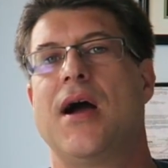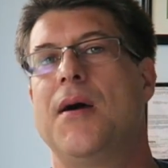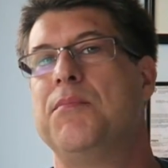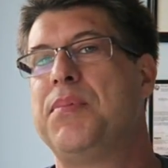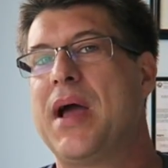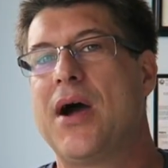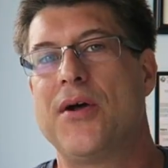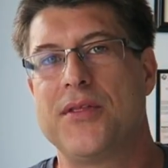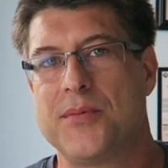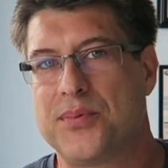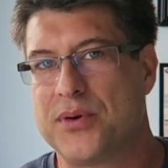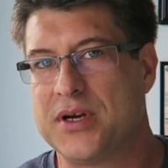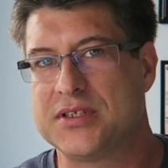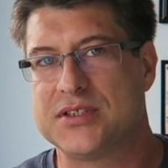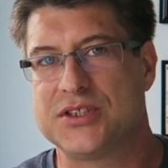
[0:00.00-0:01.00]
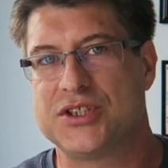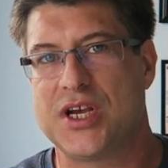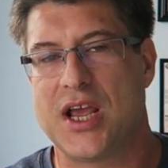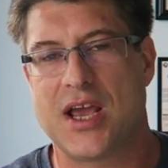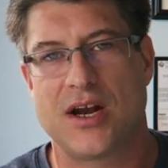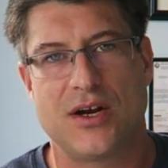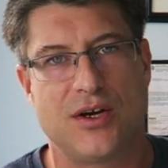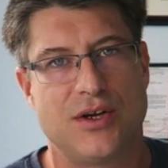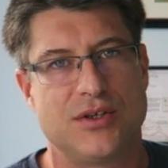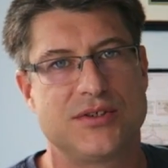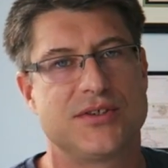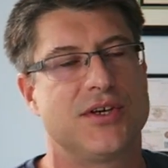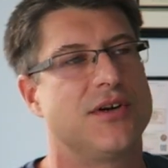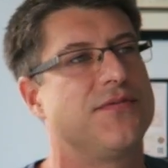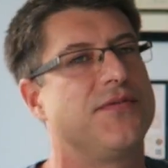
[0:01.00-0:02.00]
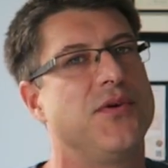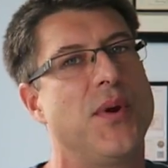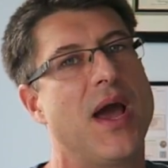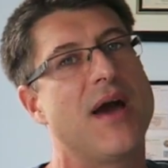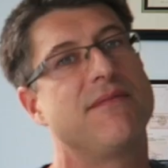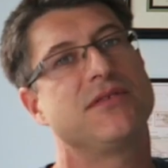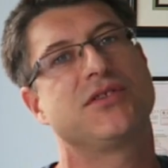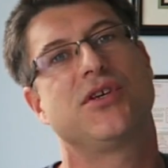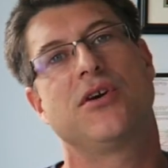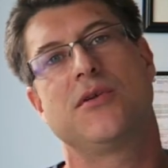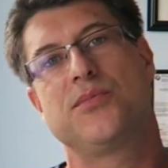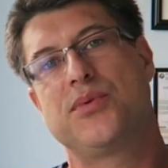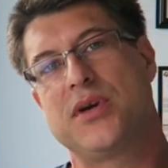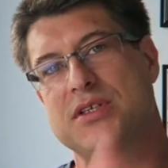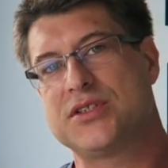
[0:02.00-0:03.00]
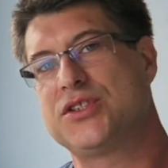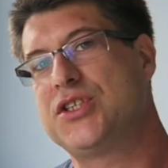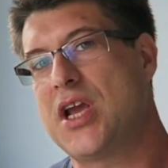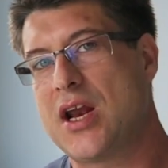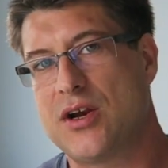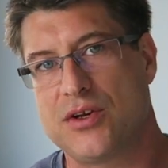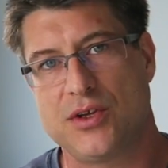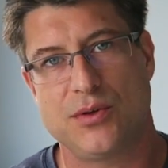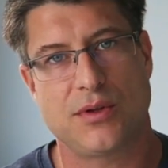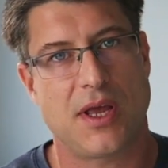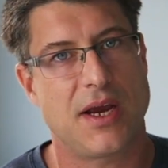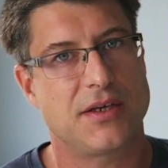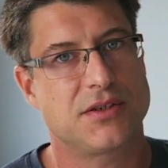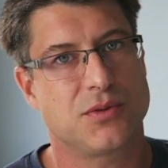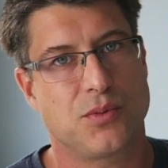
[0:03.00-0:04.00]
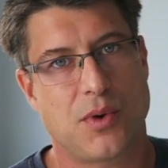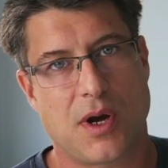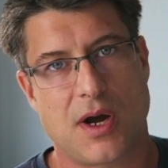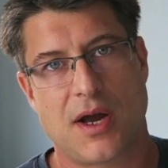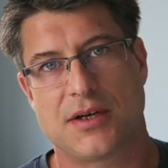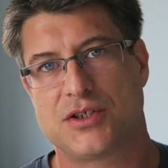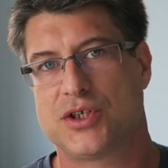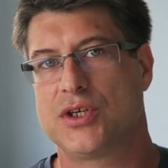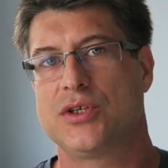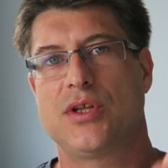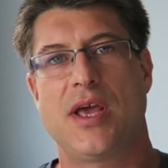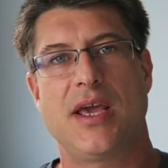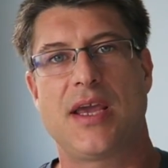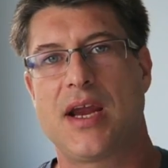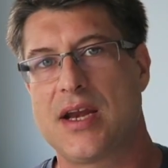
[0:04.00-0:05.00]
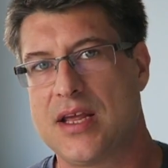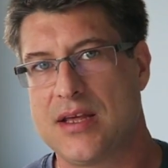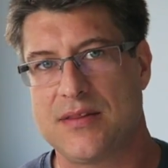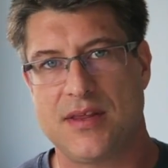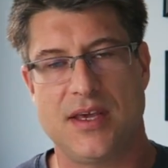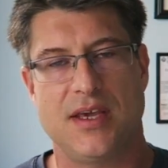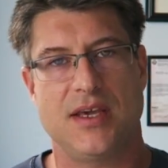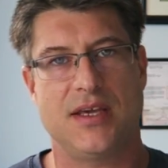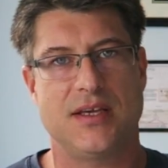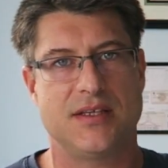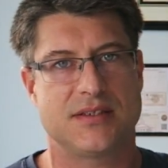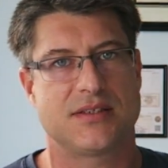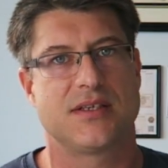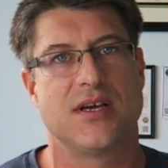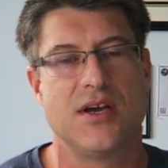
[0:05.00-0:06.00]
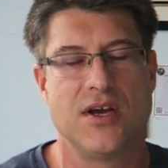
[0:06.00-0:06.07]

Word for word: about the prison channels, or if you have a certain prison channel you like to watch, or you like any of these,